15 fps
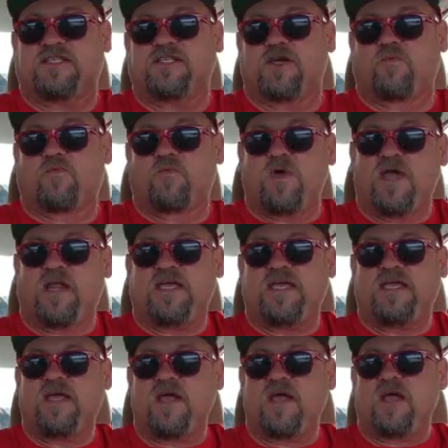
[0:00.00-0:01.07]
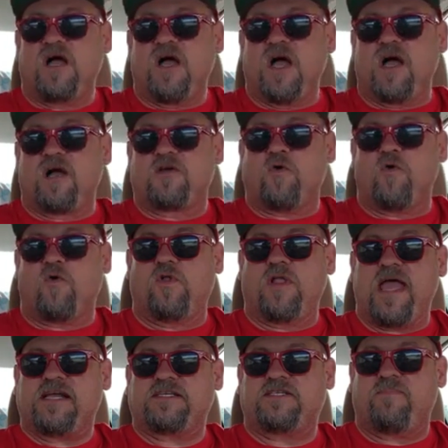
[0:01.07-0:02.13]
It's a really
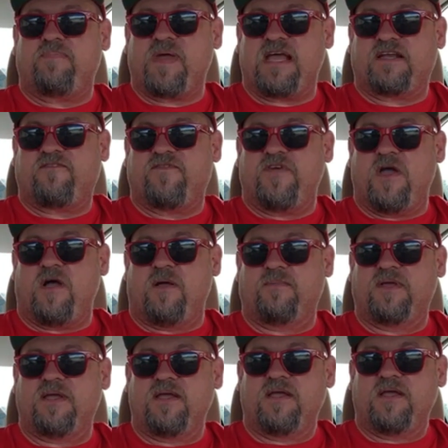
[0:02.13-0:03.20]
cool action-packed film.